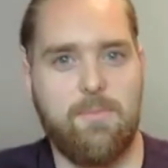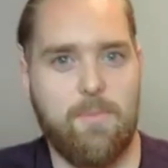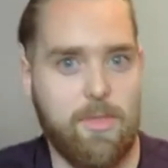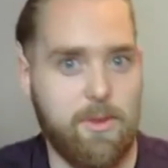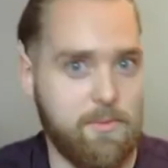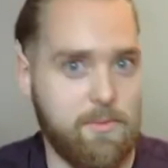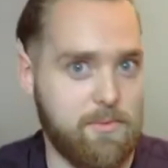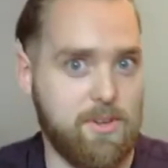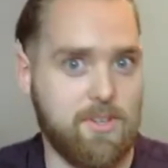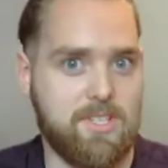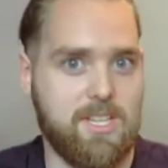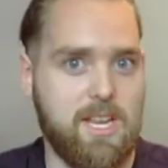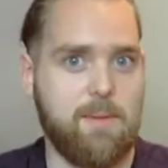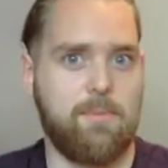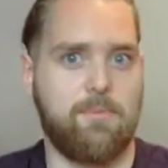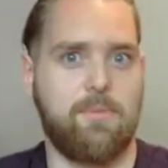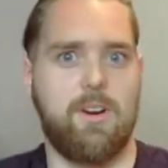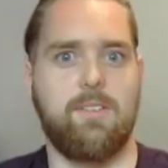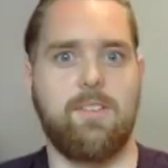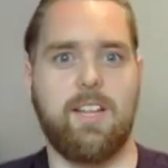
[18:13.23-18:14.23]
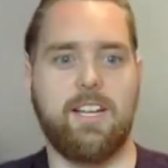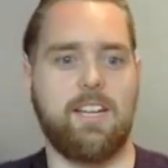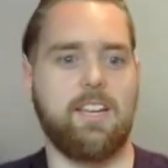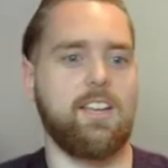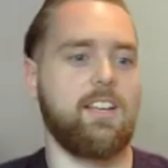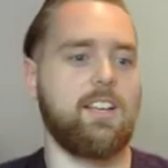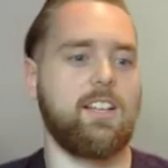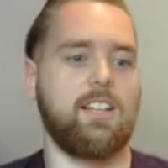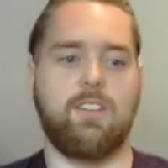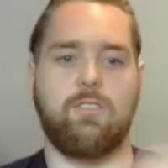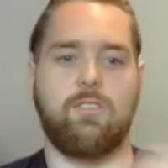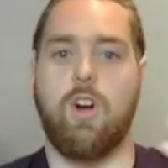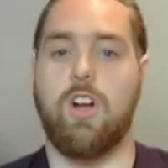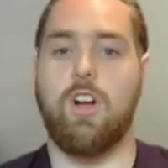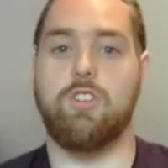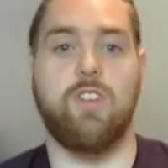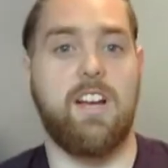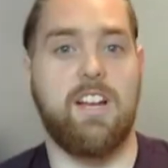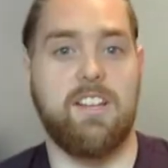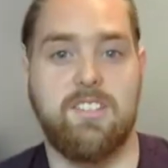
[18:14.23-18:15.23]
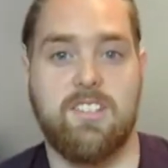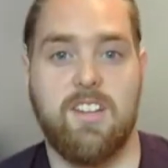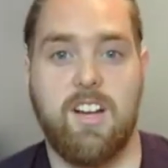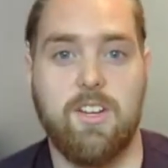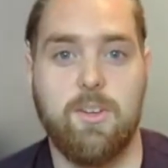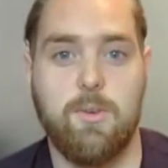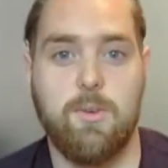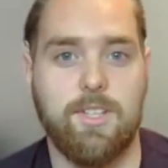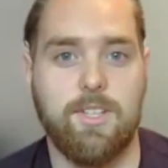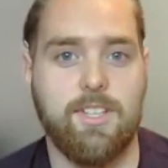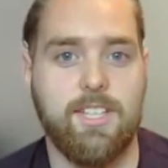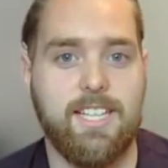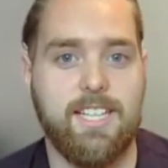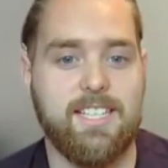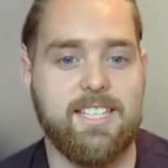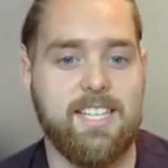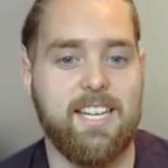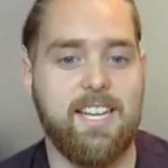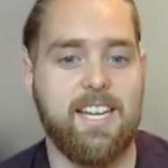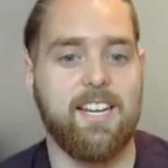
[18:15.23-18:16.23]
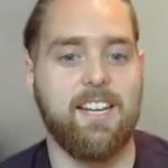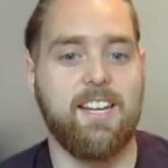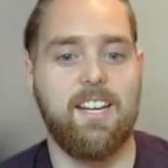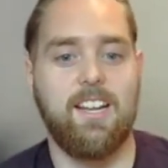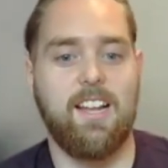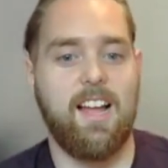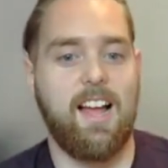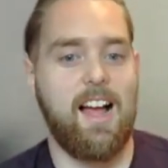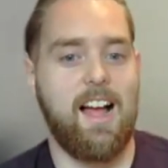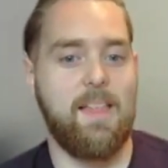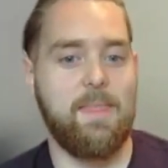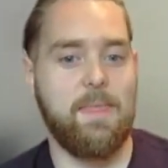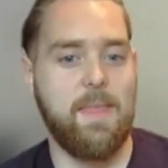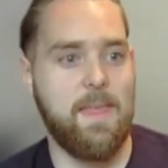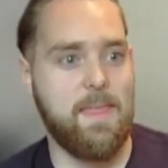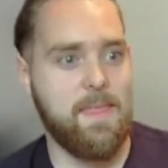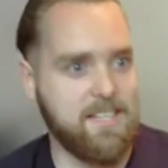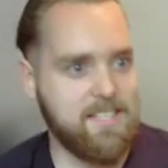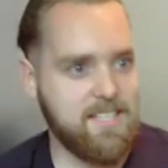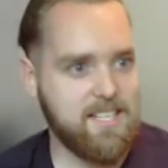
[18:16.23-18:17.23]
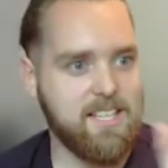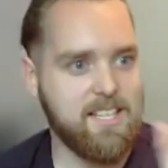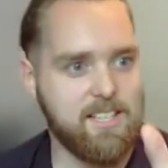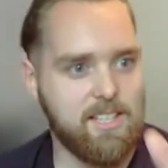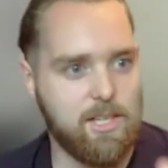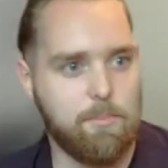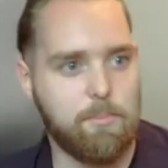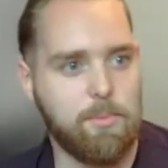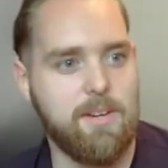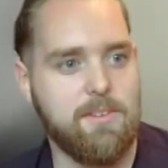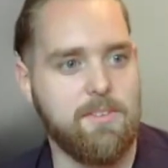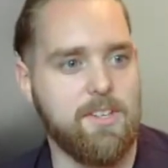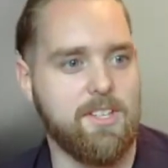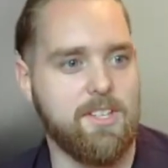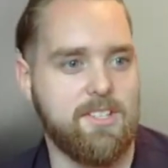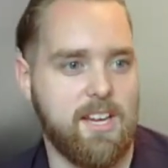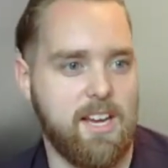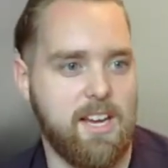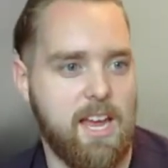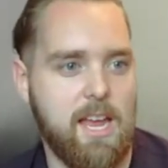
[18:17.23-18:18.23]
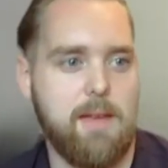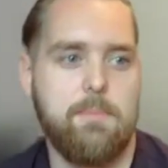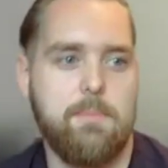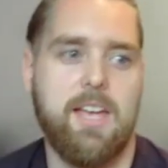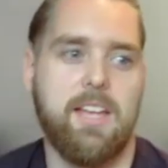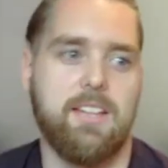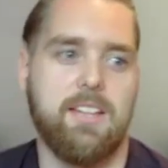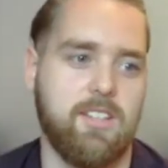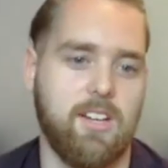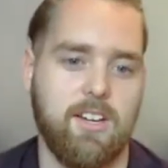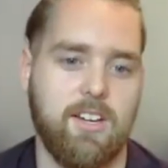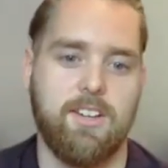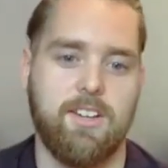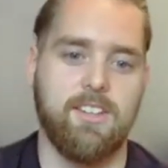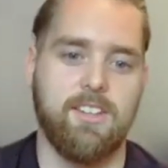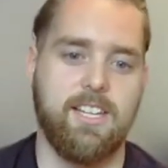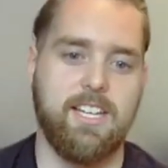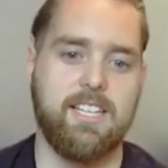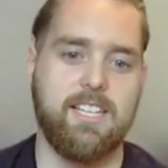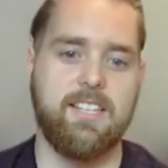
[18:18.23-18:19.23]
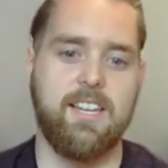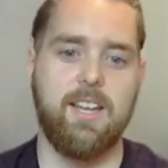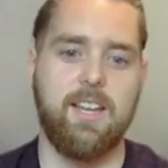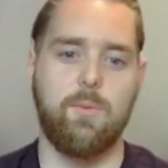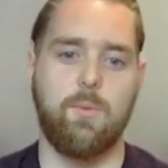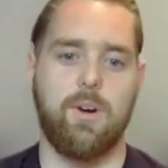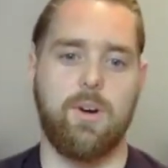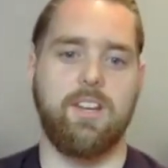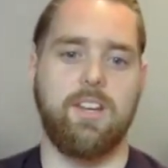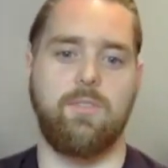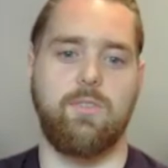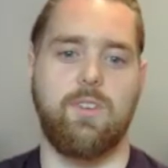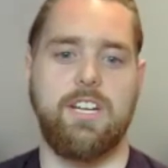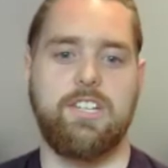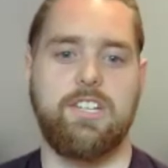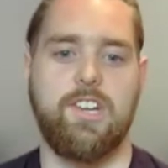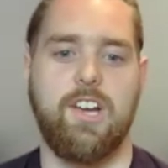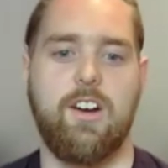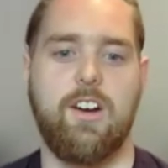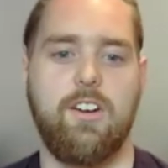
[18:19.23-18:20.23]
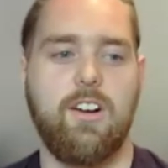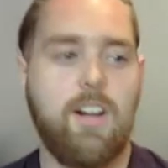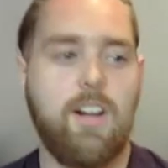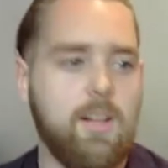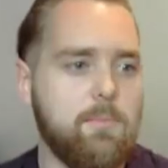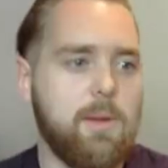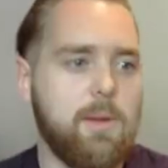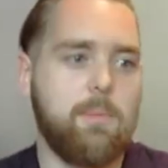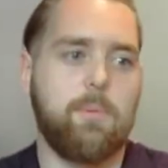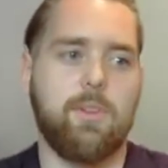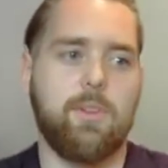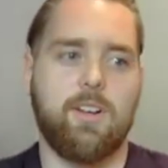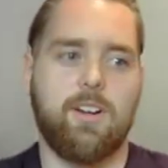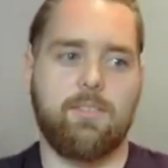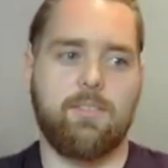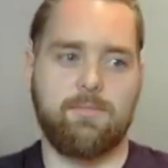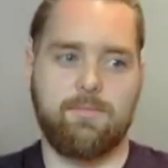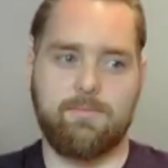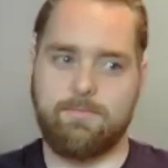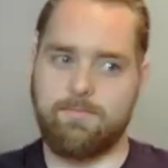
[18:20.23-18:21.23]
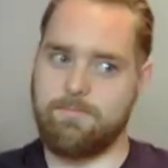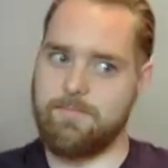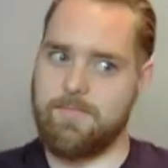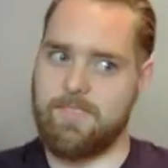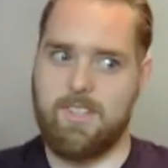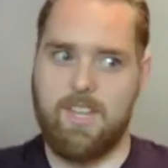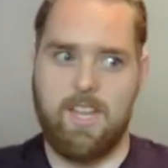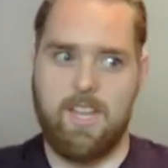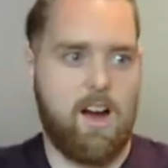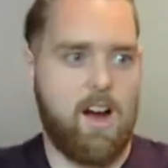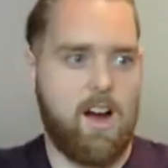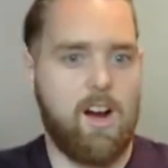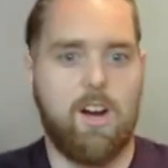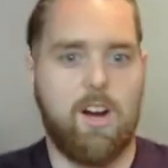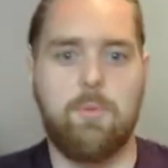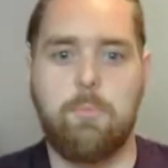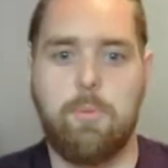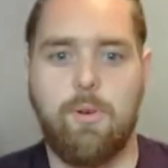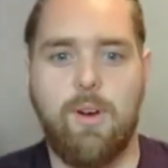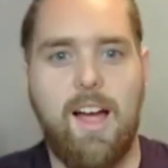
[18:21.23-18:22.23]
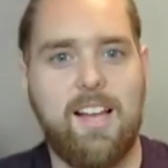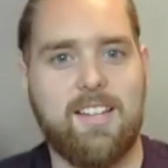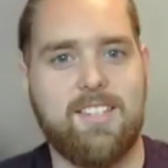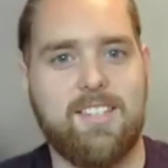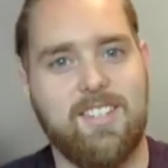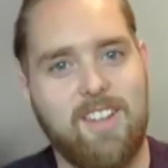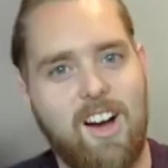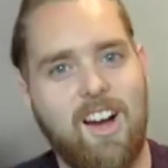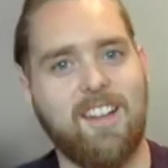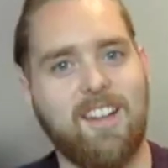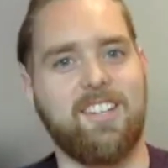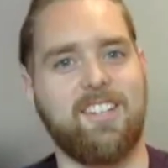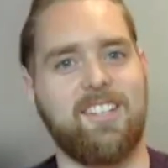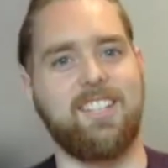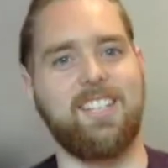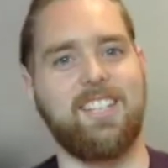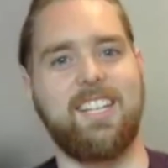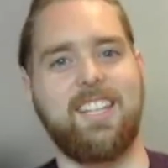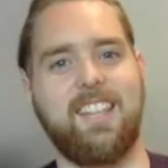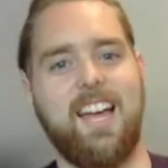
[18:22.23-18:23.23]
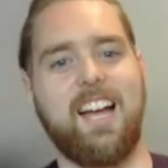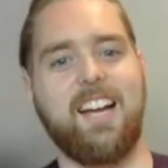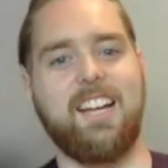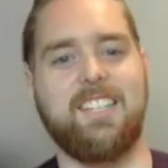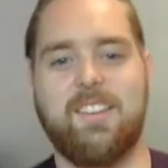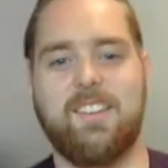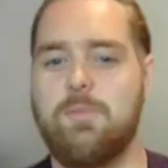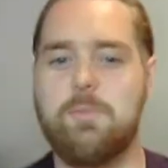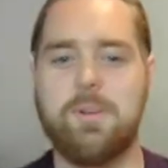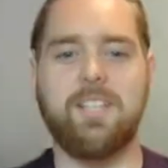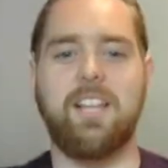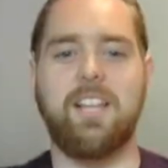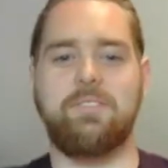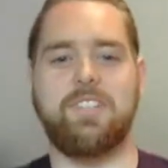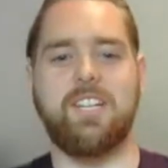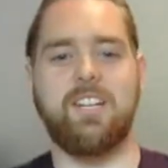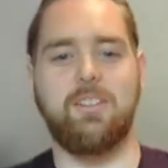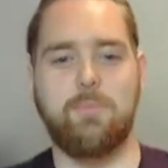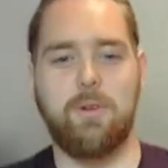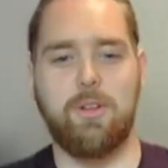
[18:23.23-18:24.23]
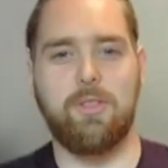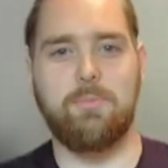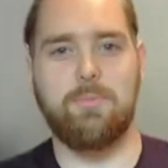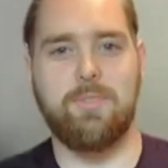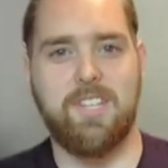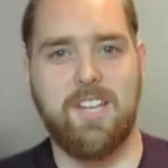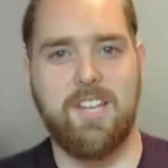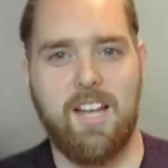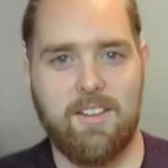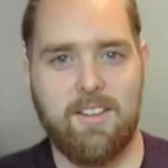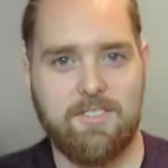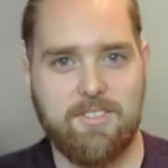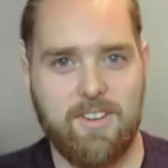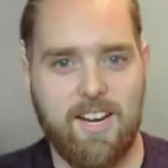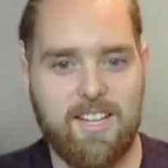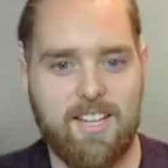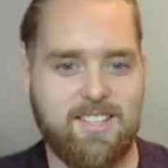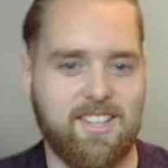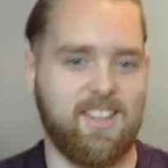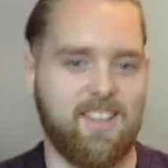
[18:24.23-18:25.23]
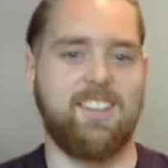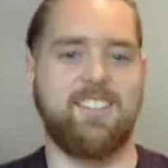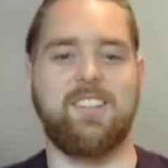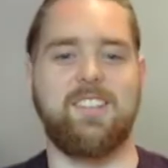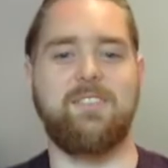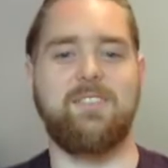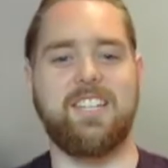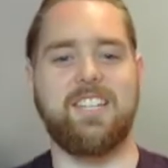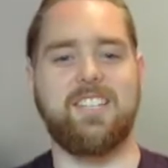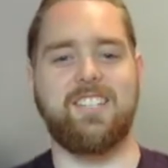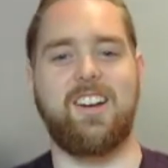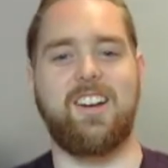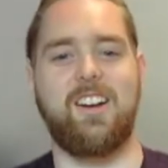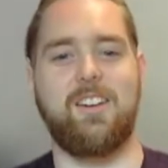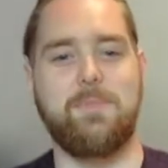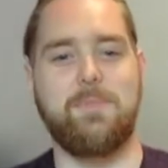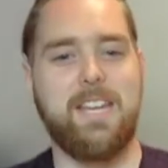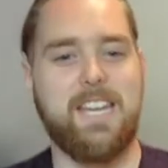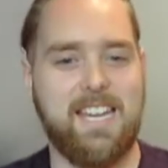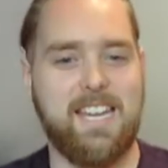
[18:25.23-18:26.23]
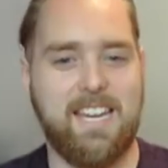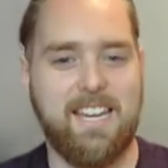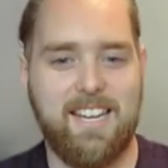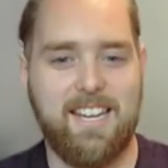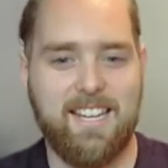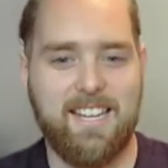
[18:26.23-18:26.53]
their first name in front of like Rhondre, I saw you on LinkedIn, and then they see that little preview. It's like, hey man, saw you on LinkedIn, wanted to reach out. People are hard pressed not to click that because everybody loves hearing about themselves, right? It's like, oh, somebody saw me.